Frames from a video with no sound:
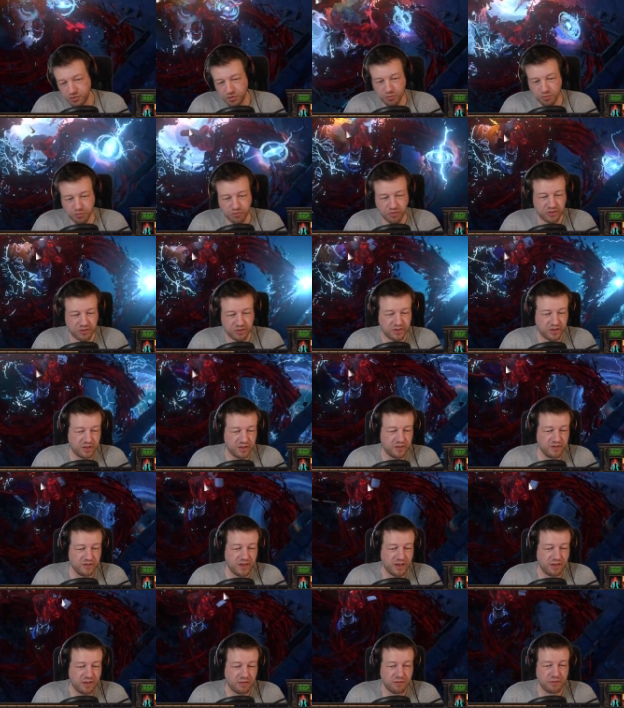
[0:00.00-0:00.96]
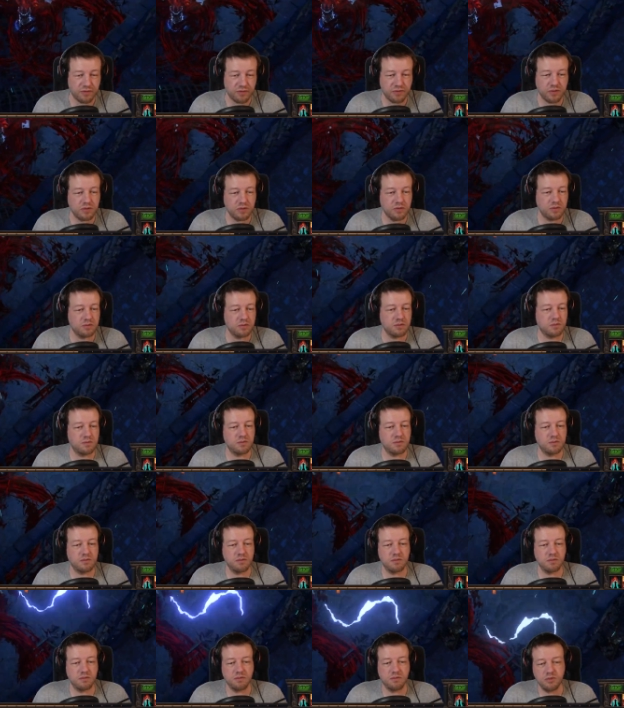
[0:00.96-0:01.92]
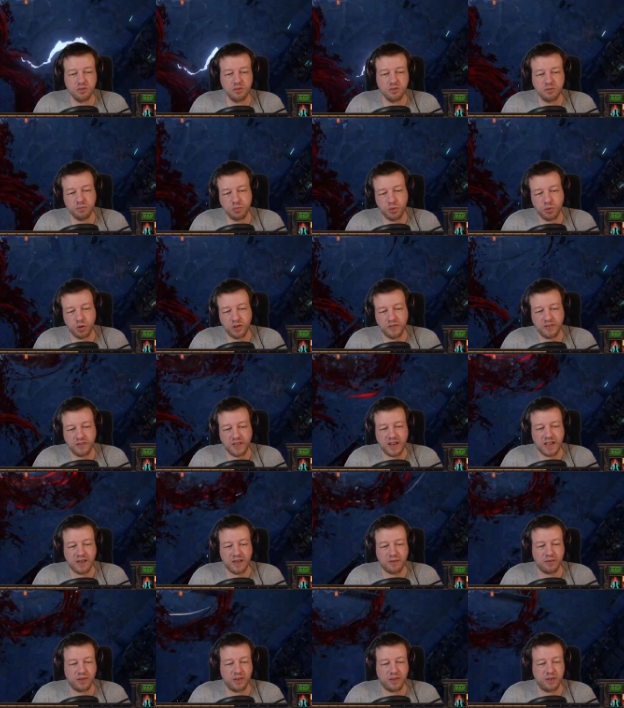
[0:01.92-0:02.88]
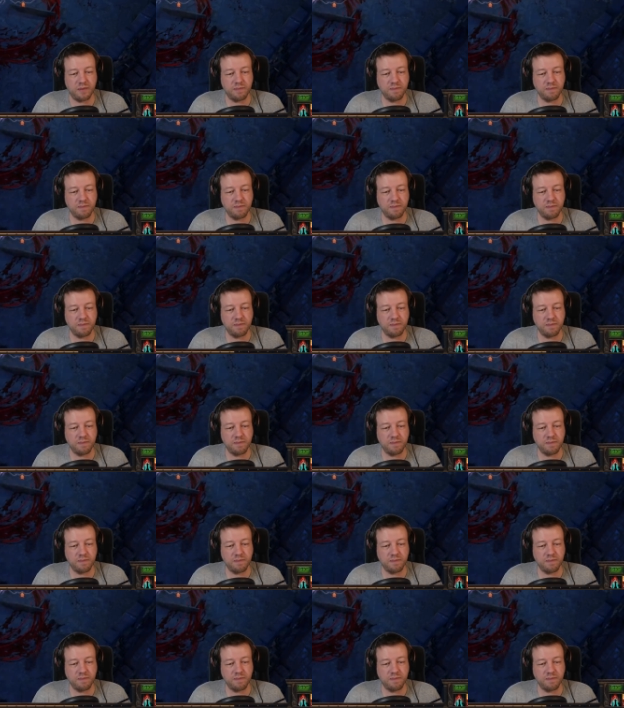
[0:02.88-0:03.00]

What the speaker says: pretty yourself. Just putting that out there.